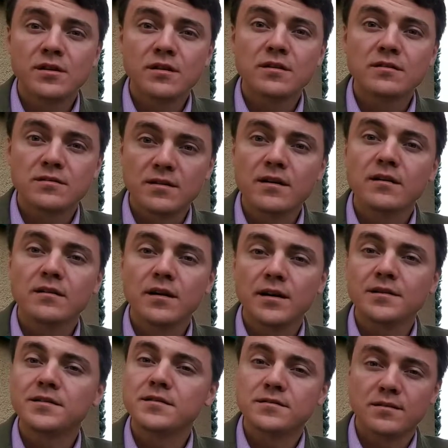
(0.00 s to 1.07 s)
in a single
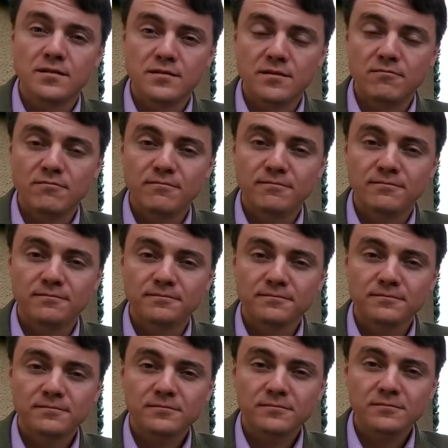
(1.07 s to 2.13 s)
IT system.
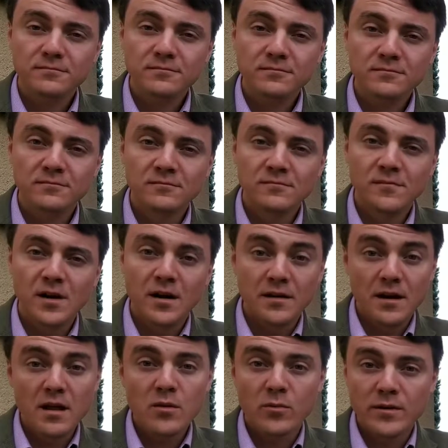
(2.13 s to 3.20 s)

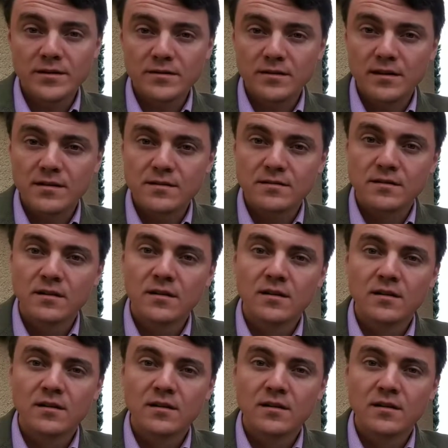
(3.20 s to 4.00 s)
Another one says,